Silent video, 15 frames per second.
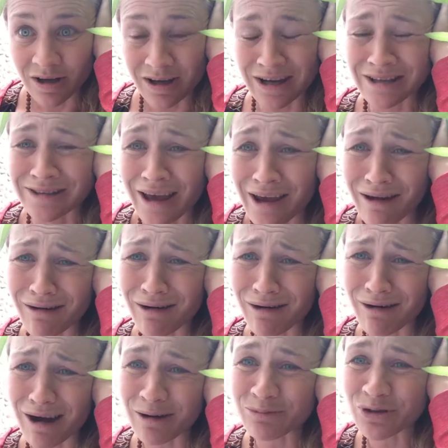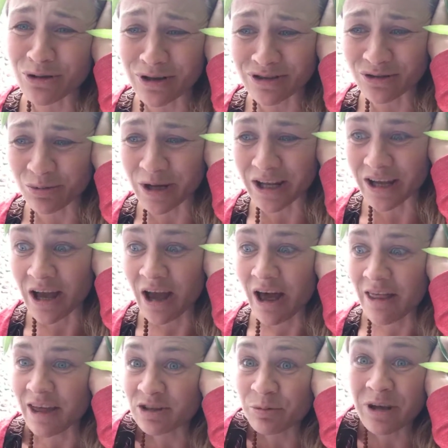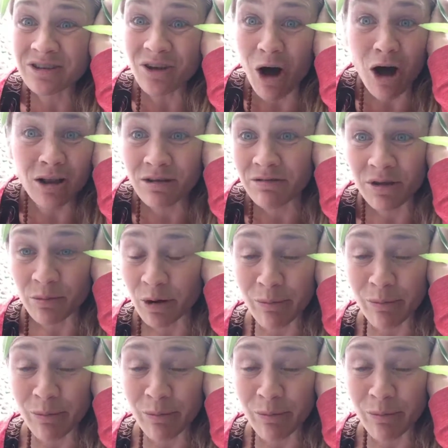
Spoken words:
It's oh, I'm sorry, sweetie. That's because all of them